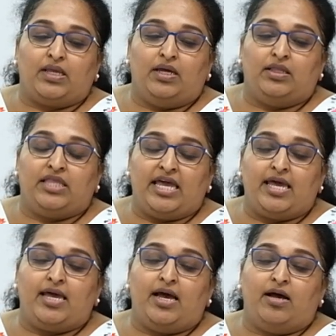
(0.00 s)

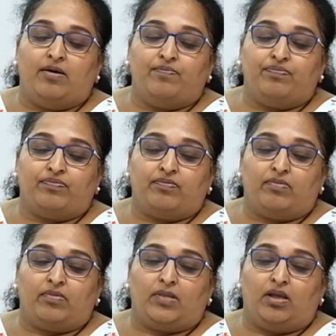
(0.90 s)
they
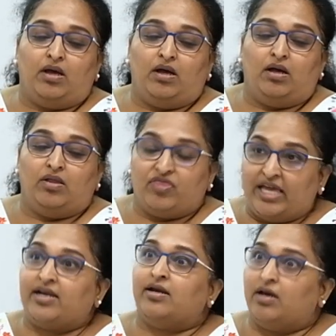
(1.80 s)

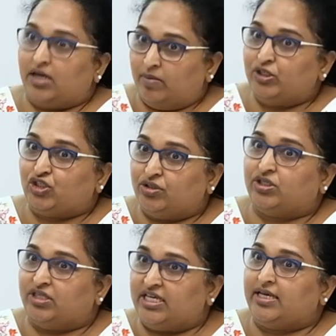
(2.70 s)
then
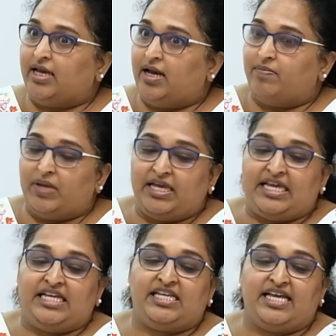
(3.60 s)
commissioned the
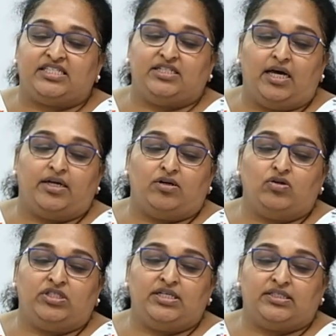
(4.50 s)
EDS
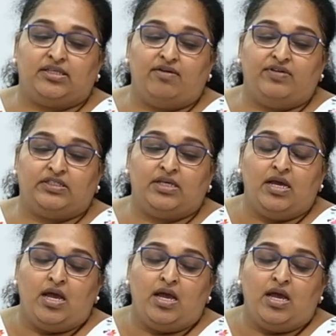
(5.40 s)
diagnostic service.